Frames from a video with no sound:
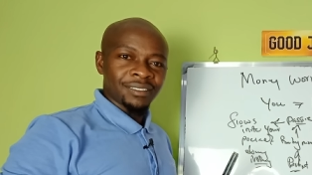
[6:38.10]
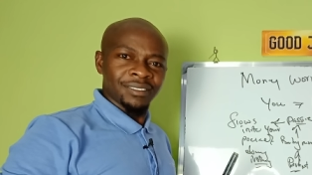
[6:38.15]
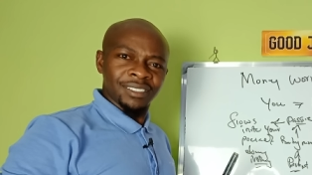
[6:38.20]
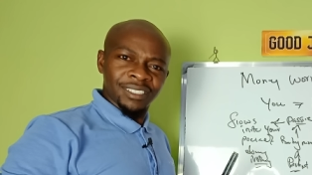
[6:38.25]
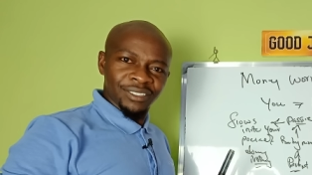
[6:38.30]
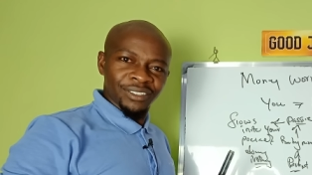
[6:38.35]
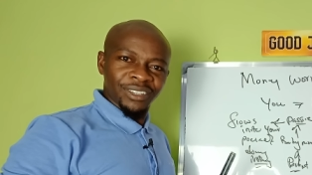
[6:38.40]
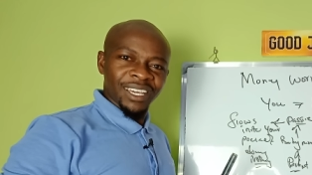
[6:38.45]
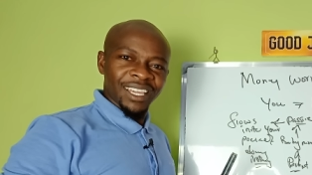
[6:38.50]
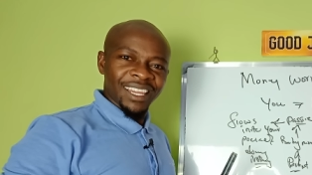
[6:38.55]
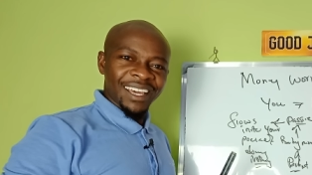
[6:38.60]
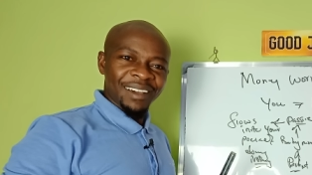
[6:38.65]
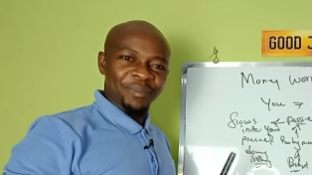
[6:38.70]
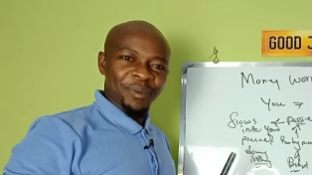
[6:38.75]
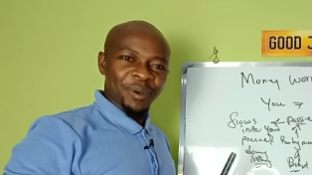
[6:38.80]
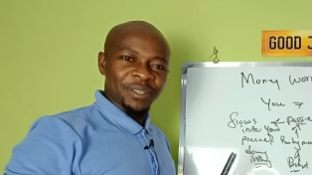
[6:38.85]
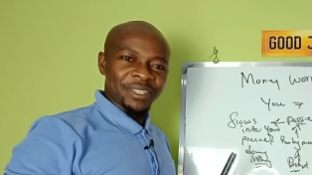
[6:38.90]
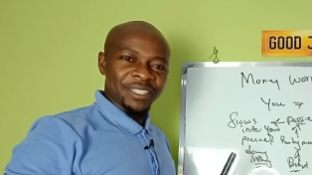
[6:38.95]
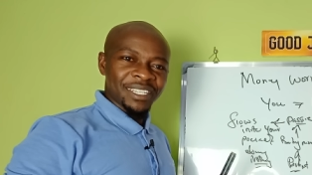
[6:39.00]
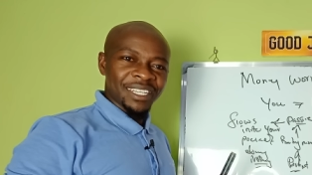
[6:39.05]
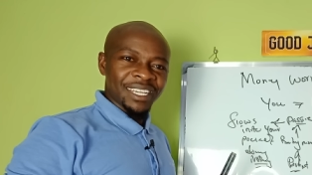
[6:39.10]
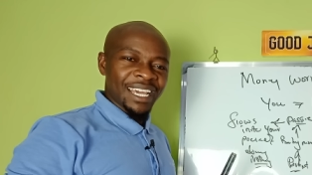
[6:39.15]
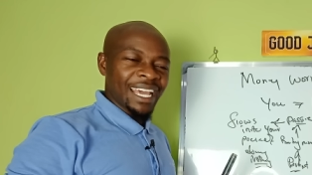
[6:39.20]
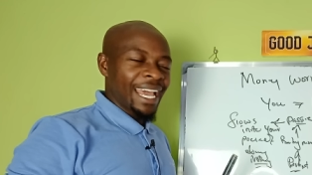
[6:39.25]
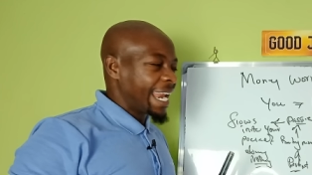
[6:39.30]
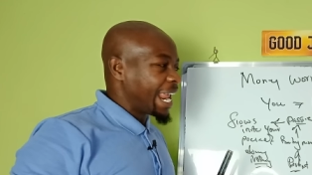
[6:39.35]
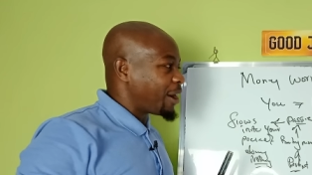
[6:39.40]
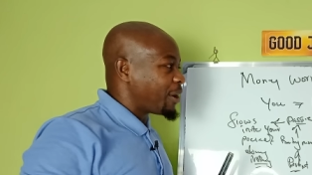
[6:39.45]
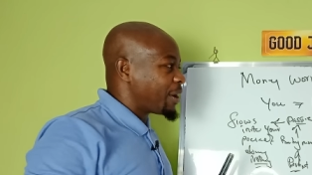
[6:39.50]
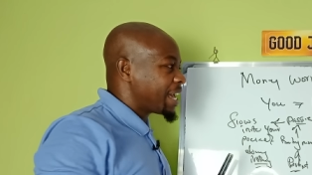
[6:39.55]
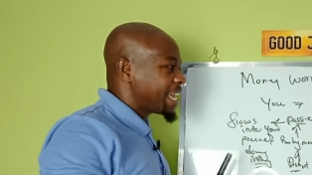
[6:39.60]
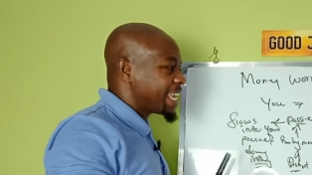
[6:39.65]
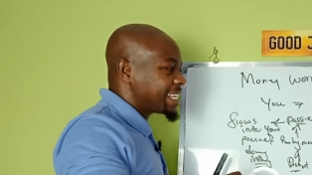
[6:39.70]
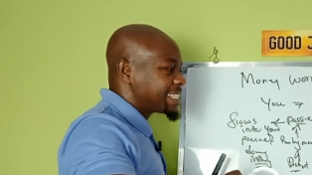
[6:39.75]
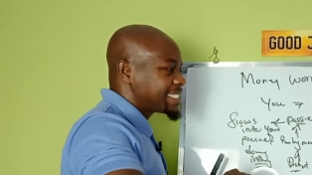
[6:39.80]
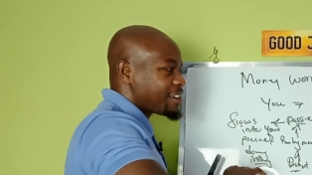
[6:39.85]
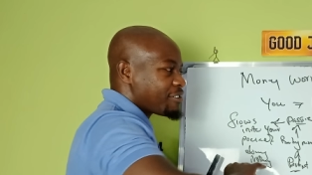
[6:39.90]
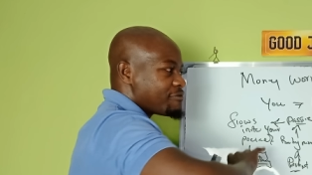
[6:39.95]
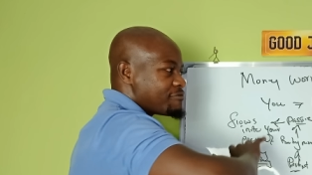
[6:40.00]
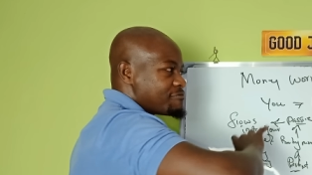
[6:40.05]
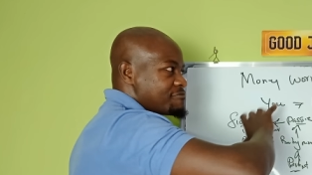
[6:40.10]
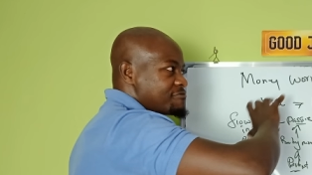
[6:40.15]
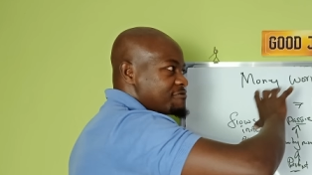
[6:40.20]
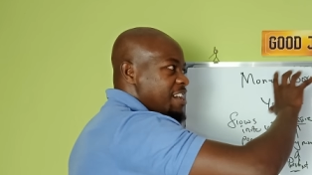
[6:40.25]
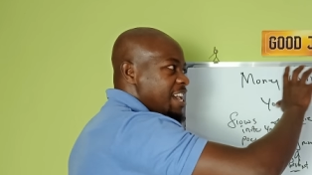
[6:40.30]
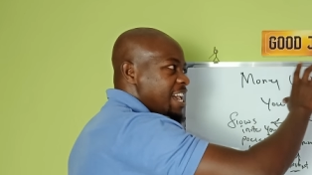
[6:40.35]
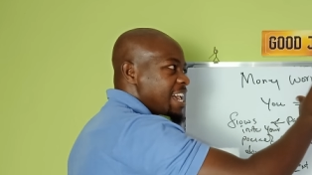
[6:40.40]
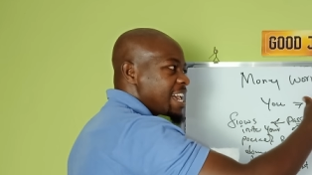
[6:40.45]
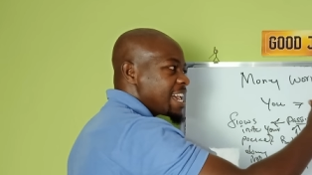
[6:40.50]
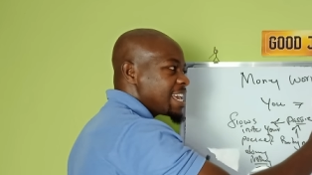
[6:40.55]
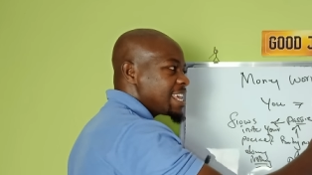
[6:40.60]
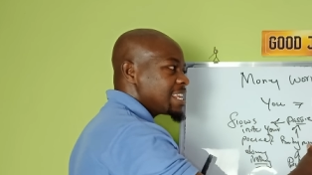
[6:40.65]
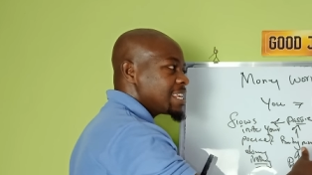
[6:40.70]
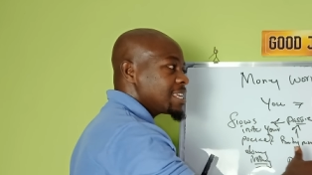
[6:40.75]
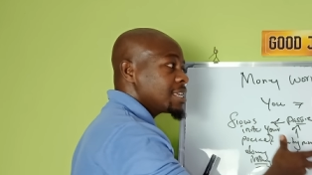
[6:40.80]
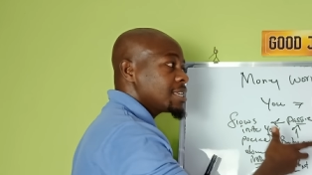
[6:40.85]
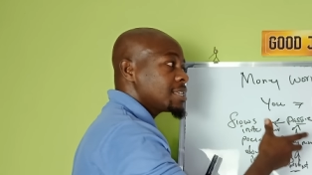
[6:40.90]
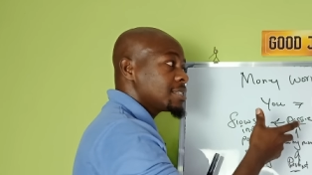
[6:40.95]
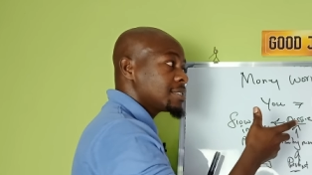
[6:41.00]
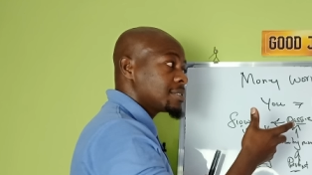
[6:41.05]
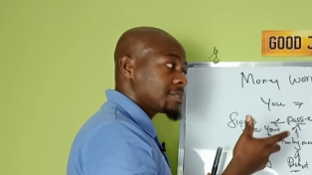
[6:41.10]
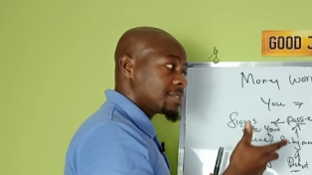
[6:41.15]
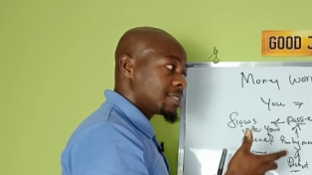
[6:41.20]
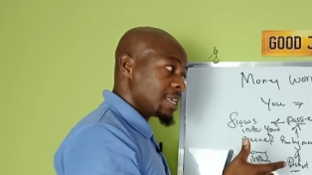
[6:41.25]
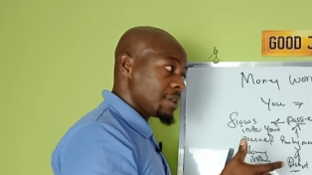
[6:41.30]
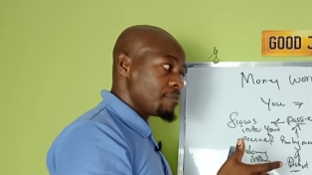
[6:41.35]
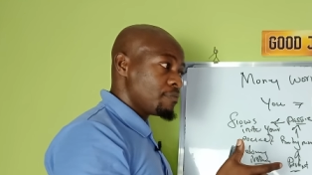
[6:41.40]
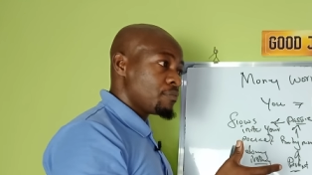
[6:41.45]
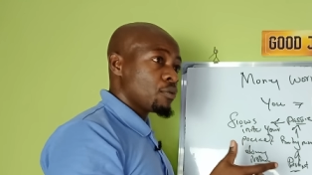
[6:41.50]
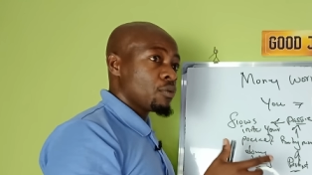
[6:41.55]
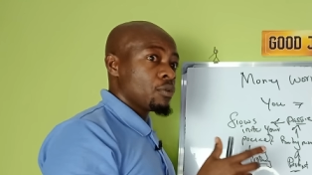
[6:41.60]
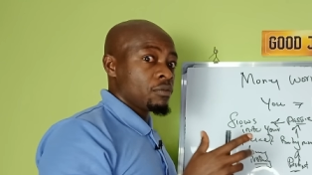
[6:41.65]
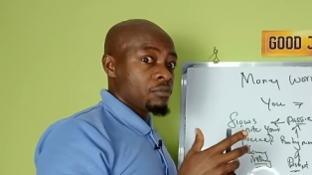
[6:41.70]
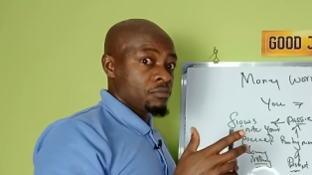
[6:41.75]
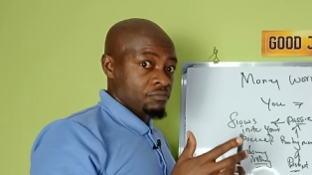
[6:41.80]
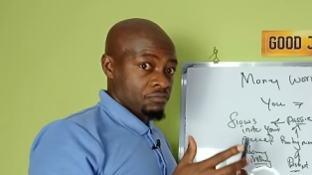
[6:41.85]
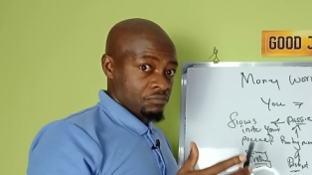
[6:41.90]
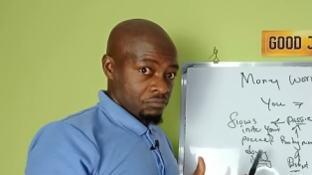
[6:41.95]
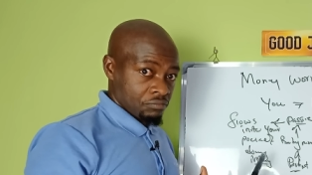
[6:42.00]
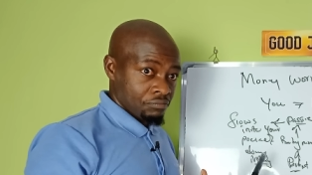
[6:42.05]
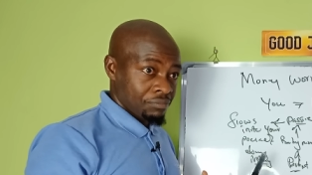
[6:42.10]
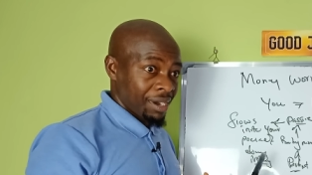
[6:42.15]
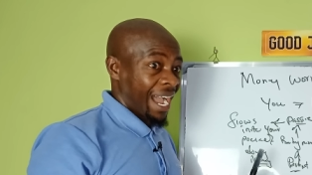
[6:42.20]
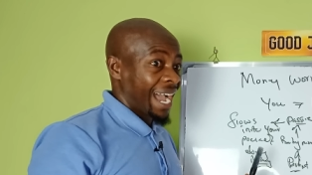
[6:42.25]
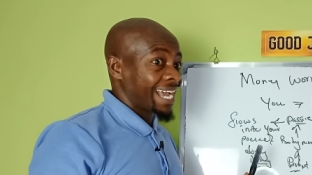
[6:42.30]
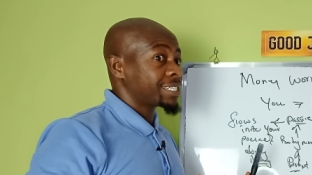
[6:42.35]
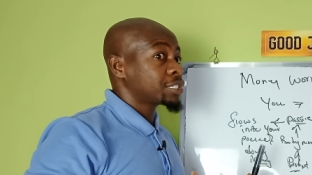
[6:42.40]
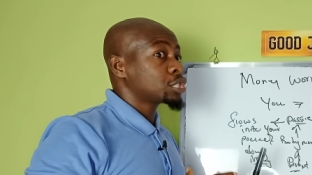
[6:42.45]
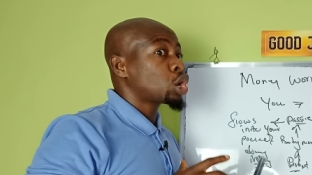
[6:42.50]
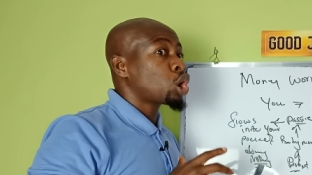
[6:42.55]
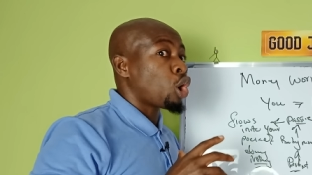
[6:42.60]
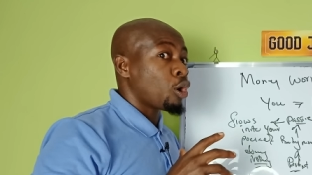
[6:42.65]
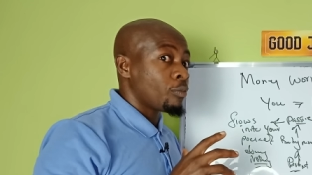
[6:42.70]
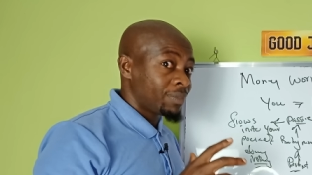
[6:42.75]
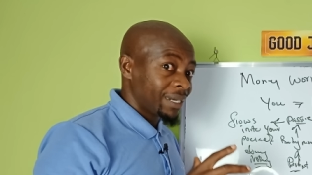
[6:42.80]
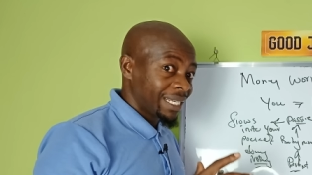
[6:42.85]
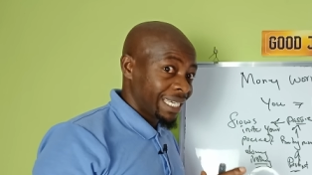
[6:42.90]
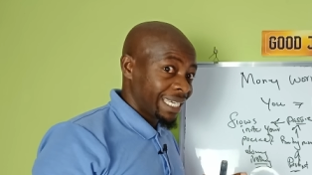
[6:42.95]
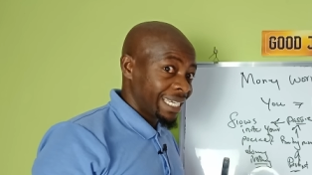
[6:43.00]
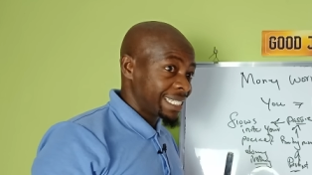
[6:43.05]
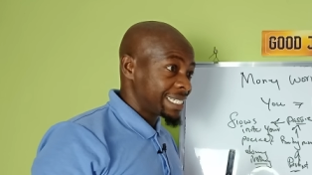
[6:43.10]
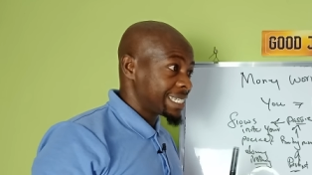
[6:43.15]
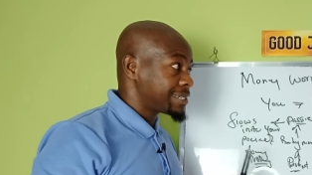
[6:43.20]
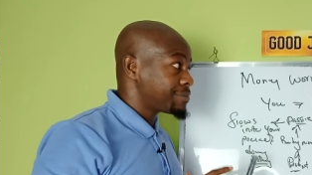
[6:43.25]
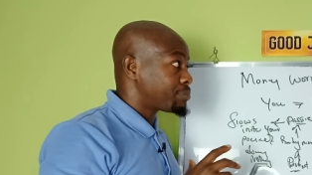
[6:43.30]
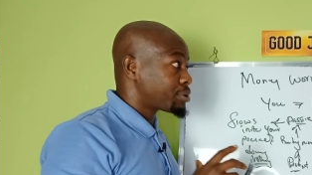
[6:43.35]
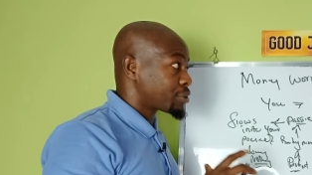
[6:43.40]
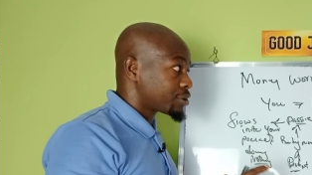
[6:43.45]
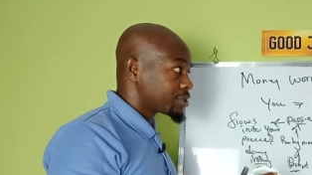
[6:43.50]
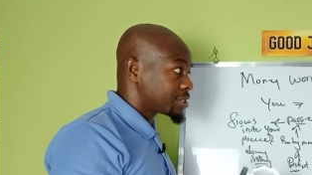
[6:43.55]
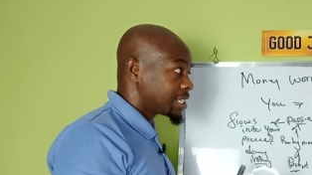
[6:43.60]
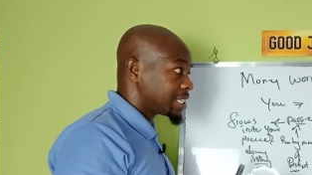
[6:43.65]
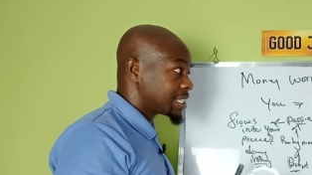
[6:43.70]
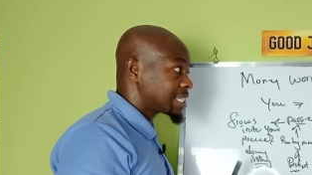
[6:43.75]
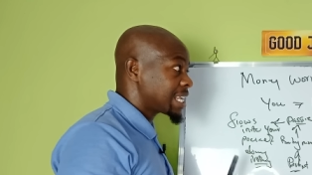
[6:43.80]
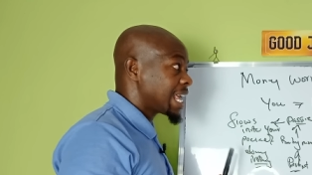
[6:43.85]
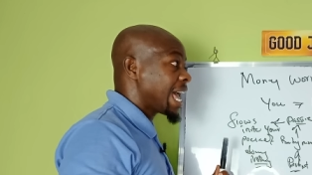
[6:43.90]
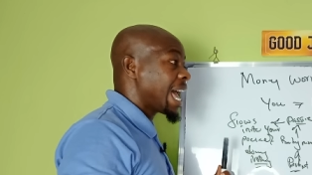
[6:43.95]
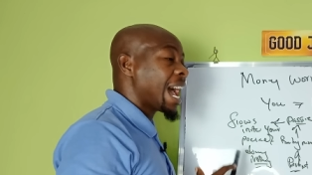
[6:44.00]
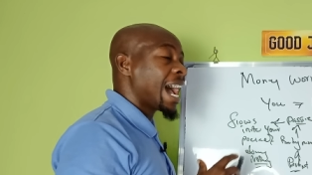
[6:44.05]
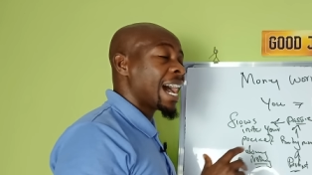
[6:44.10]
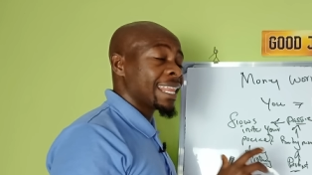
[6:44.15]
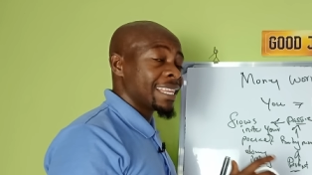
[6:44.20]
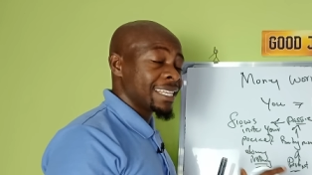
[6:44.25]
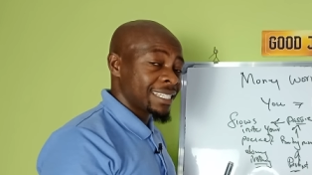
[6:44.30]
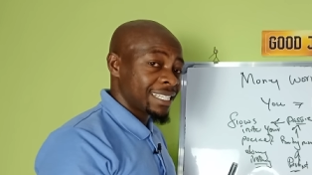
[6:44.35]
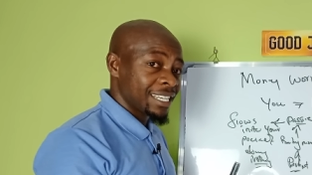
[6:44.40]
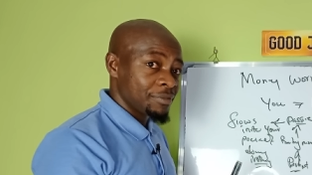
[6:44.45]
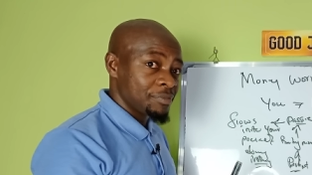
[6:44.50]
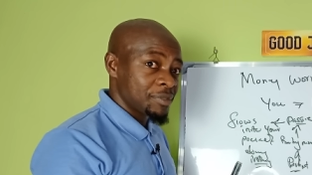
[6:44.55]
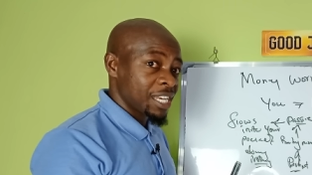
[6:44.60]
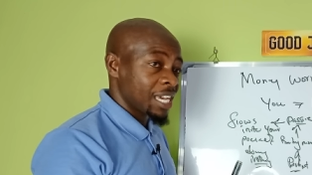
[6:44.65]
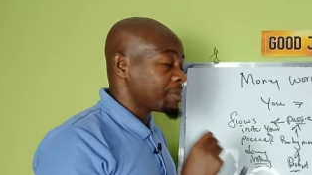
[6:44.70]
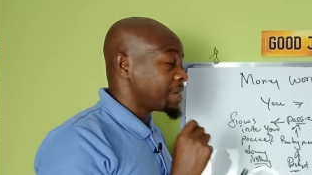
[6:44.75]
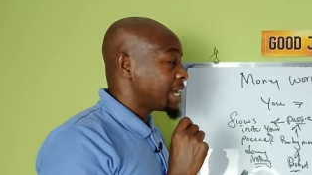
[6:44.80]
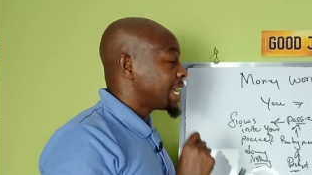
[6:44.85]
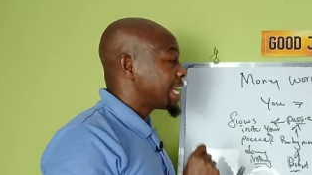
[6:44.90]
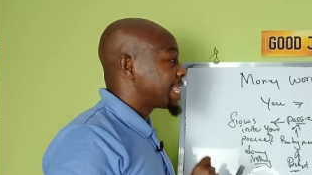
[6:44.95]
Did you get that point? Now, it's a very simple but complicated process at the same time.